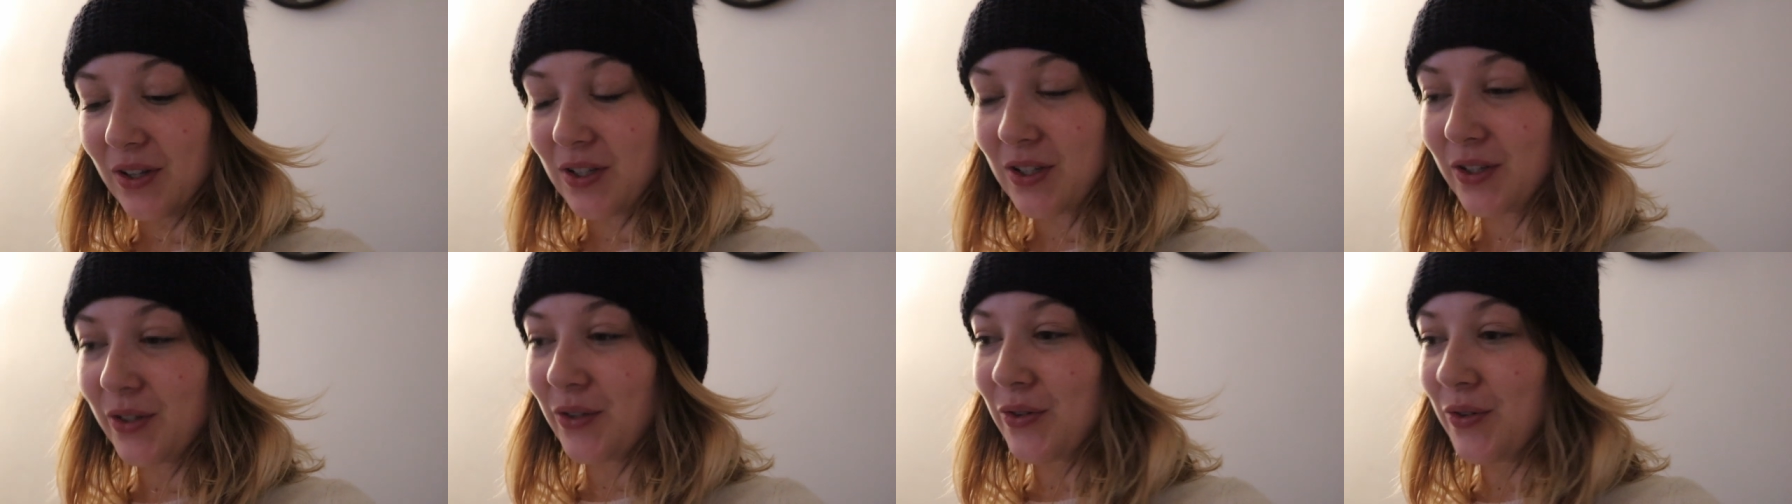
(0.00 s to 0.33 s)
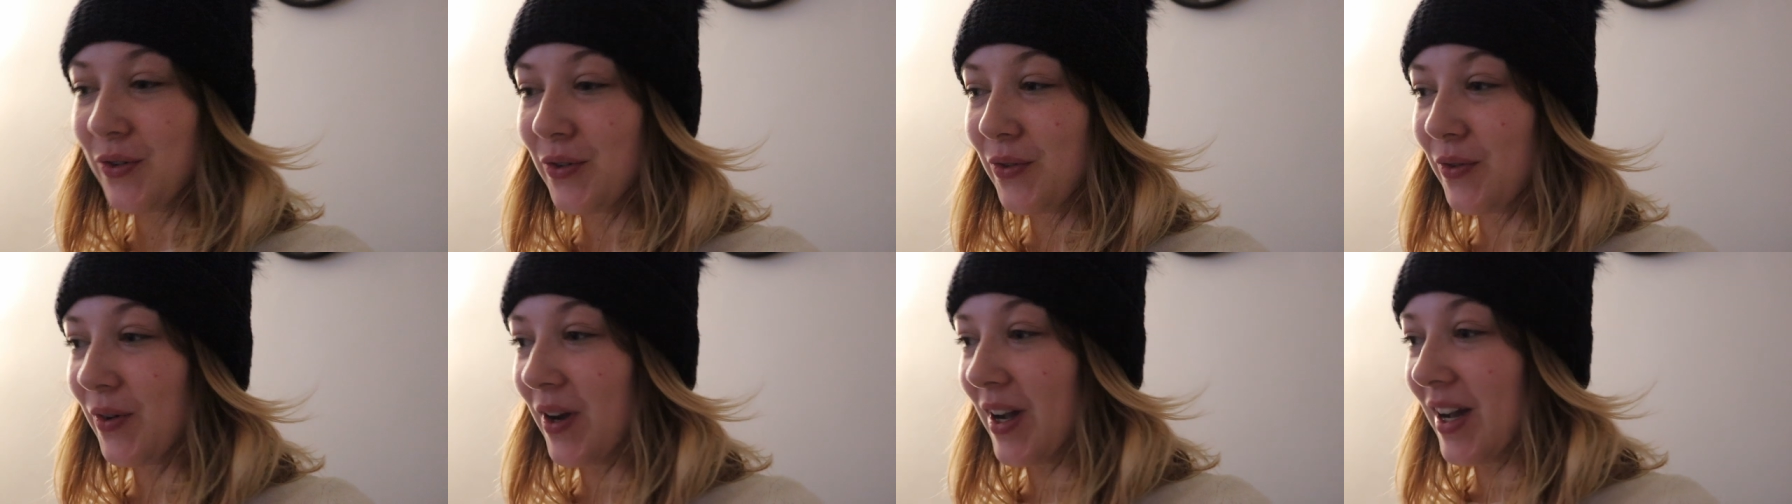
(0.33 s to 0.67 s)
the
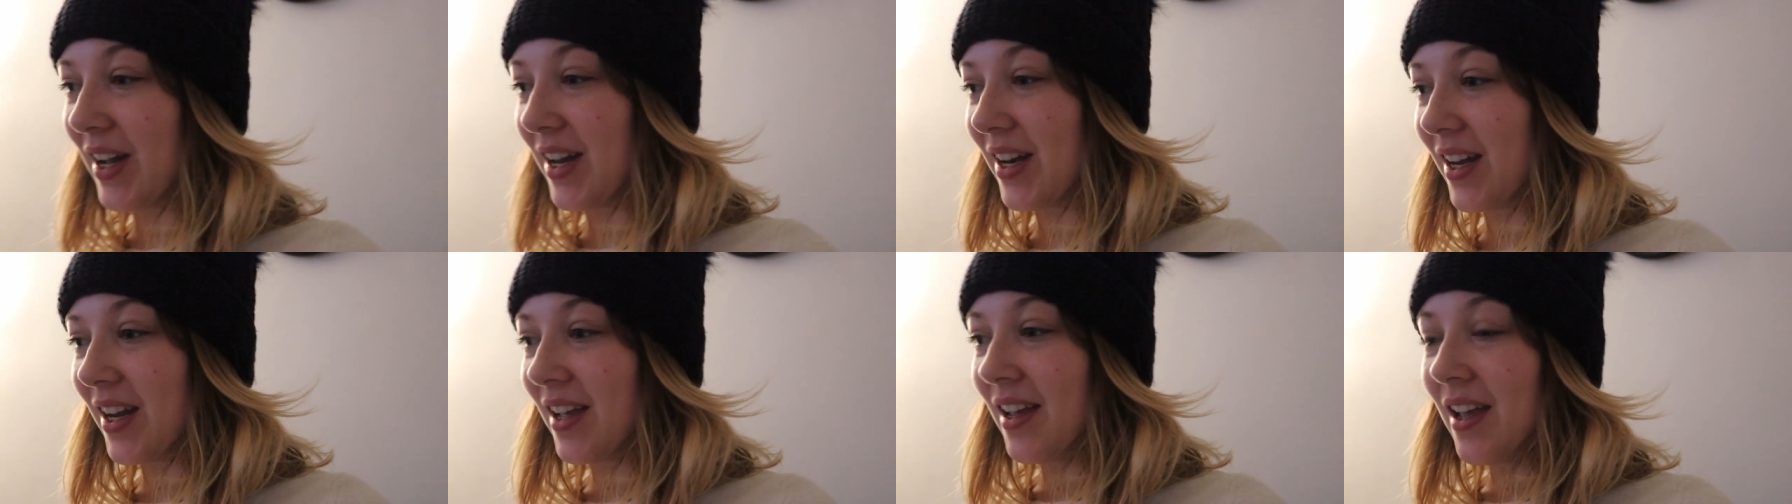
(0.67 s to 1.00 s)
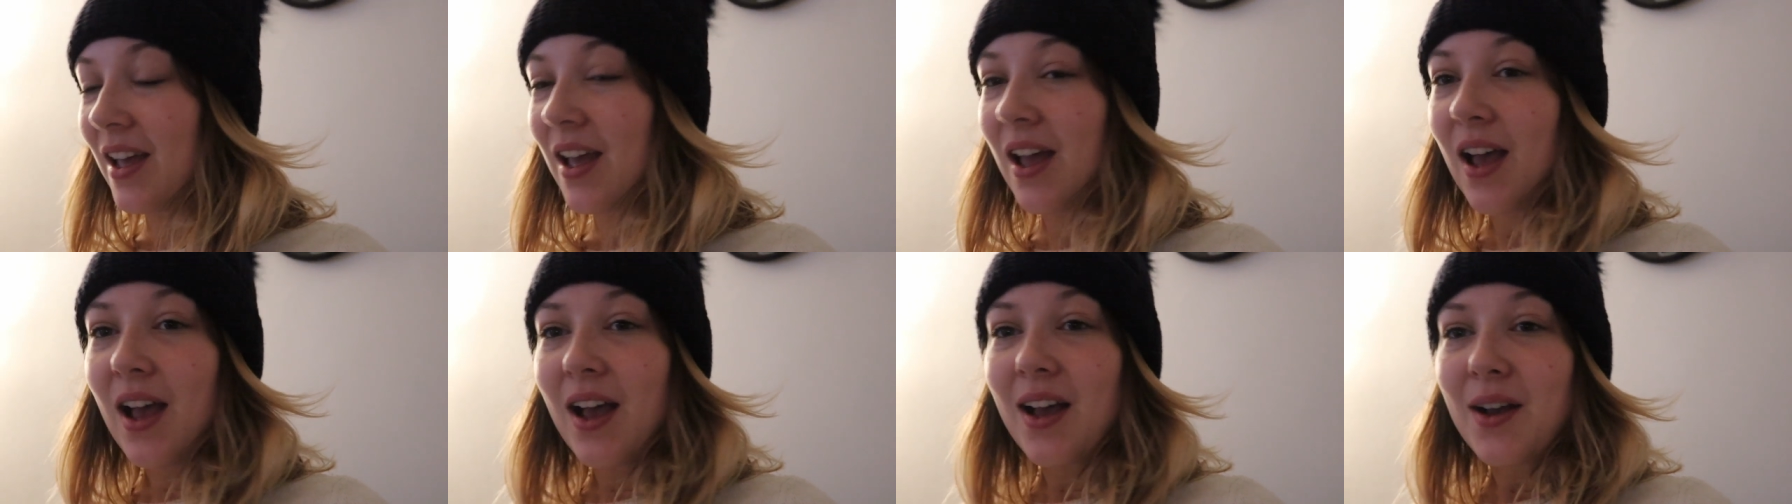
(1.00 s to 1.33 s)
school run
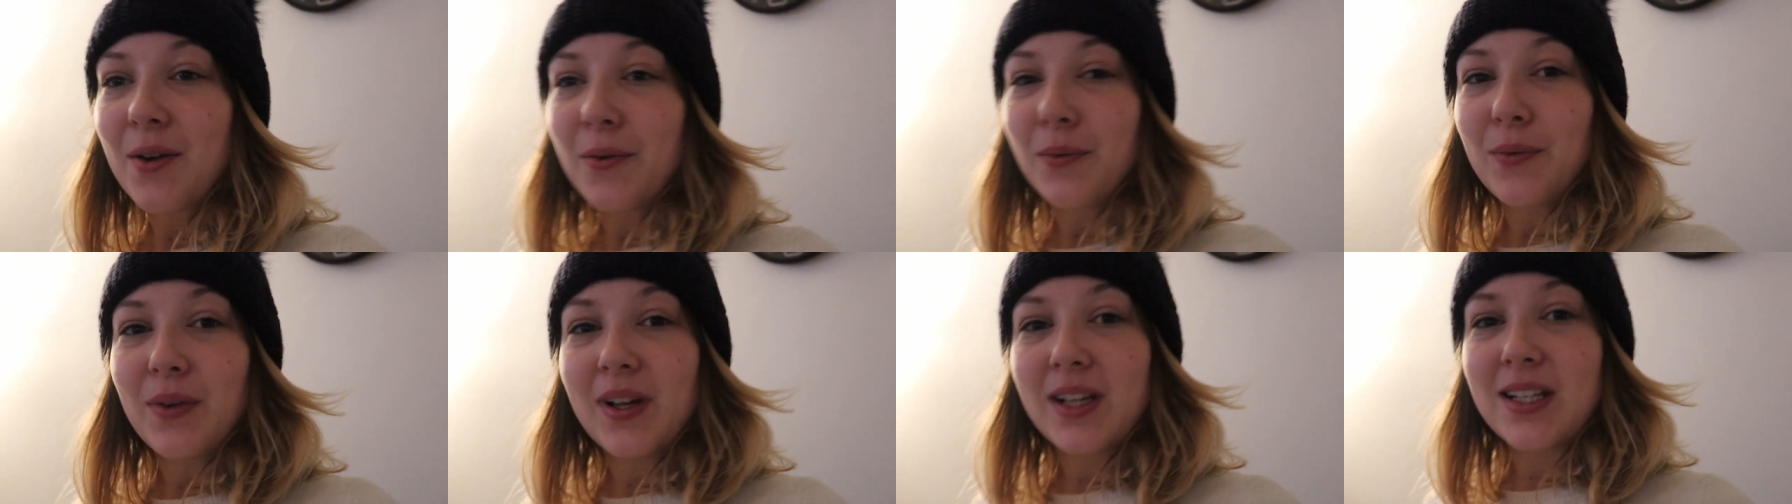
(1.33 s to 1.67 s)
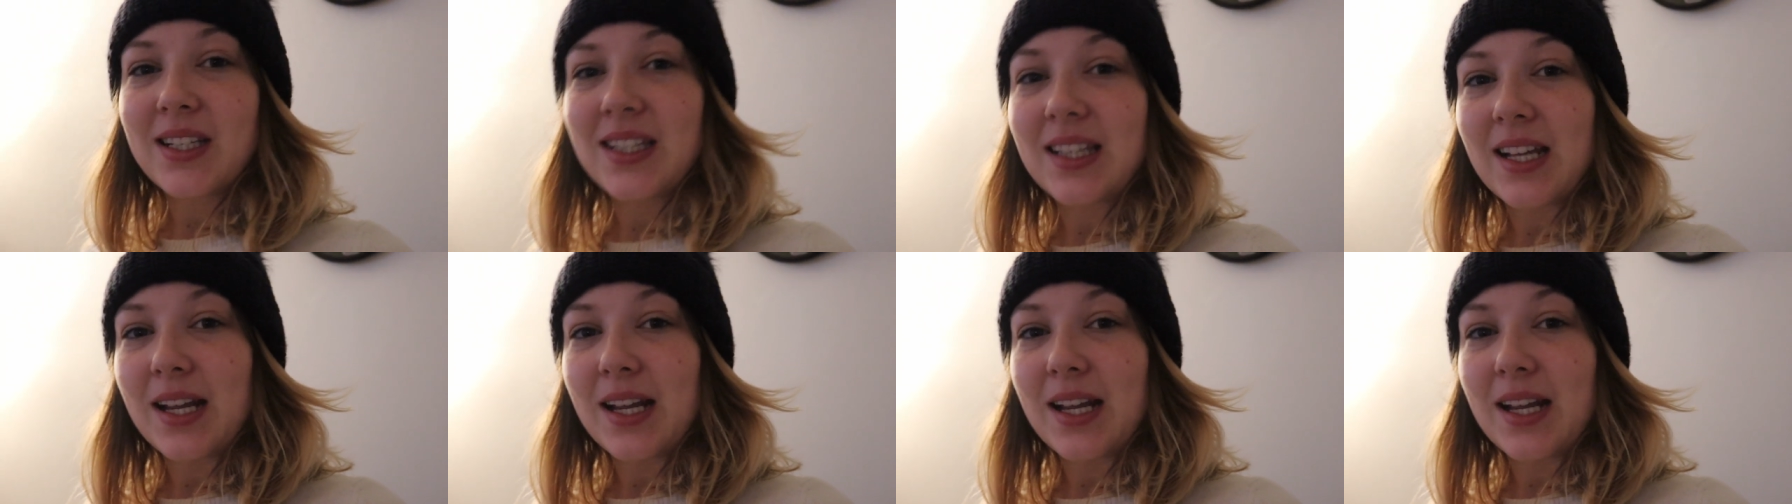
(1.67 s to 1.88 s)
let's